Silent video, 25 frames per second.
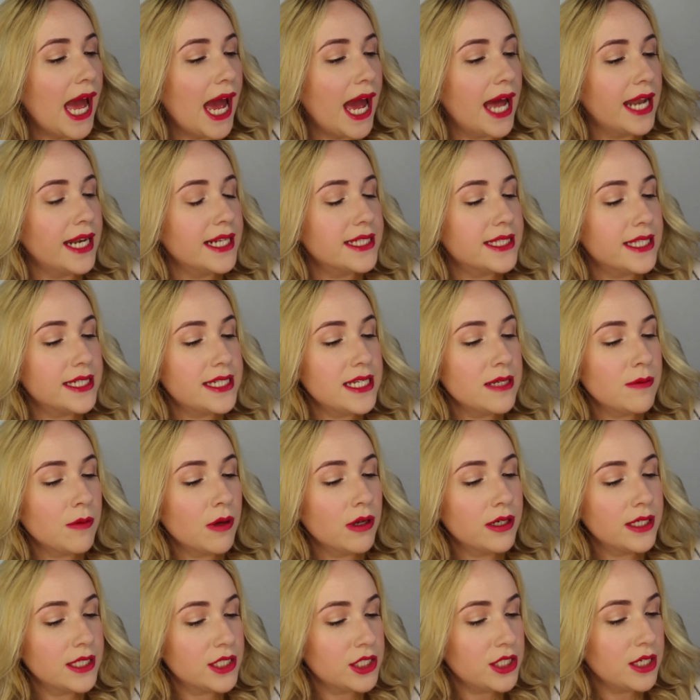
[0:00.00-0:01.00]
and it's a deep
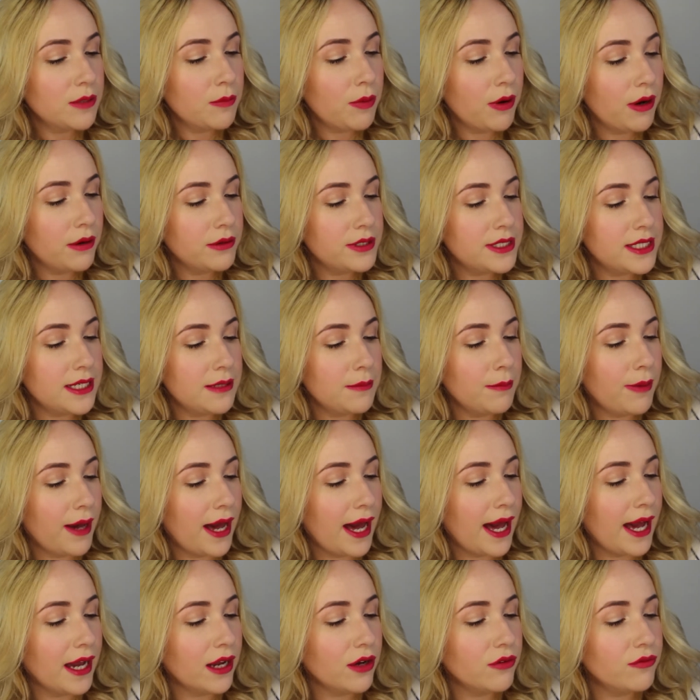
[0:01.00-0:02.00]
conditioning protein
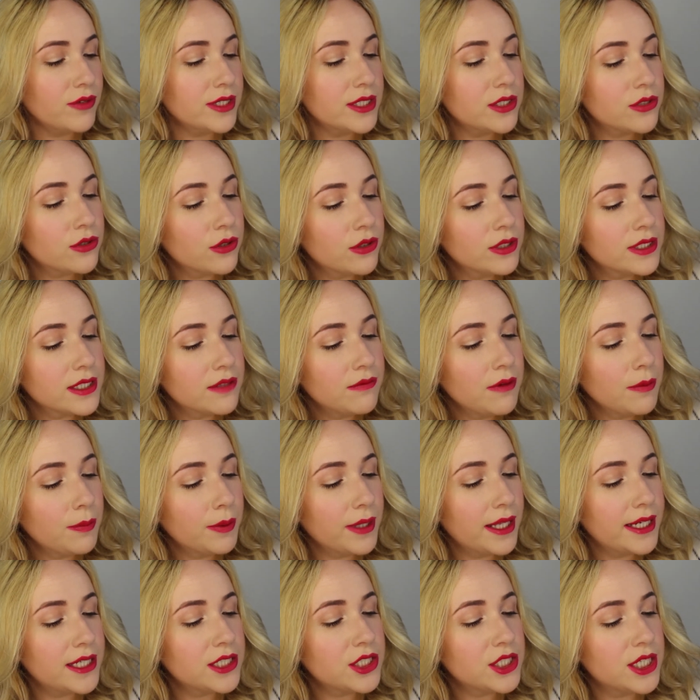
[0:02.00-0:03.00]
pack, restores and
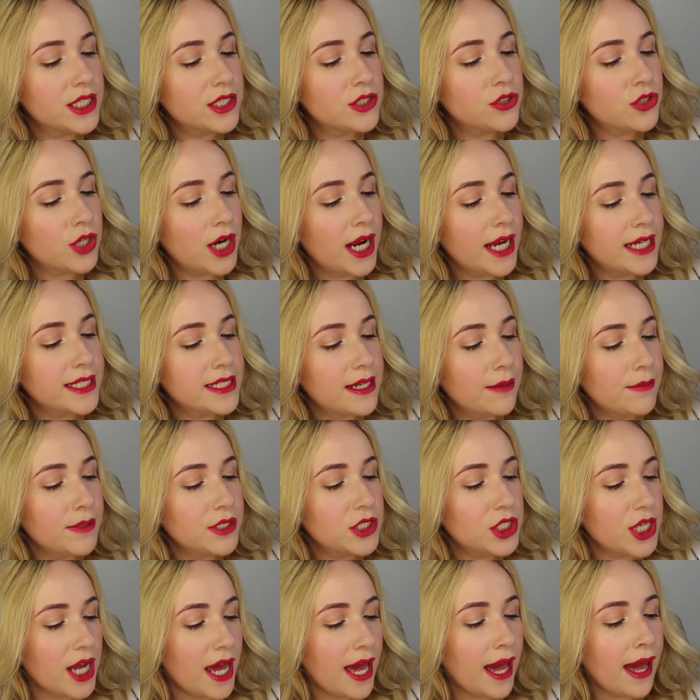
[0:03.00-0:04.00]
replenishes dry and
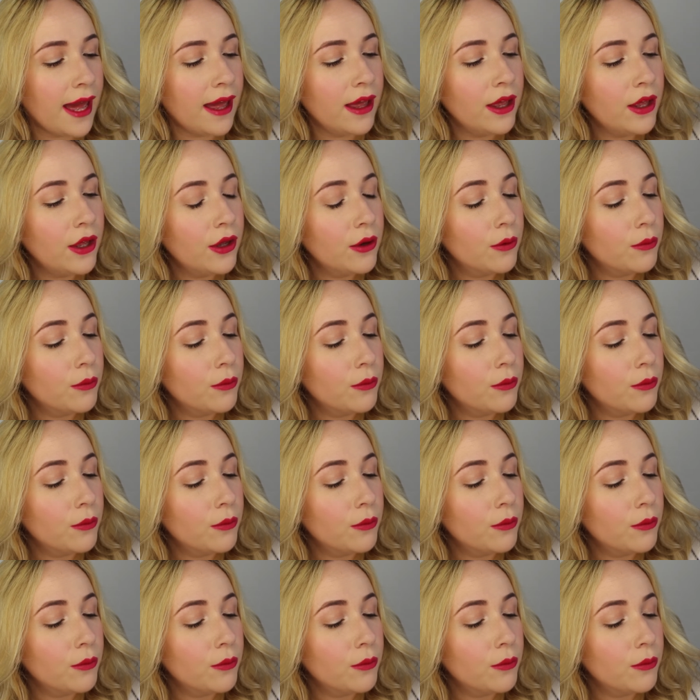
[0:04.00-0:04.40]
damaged hair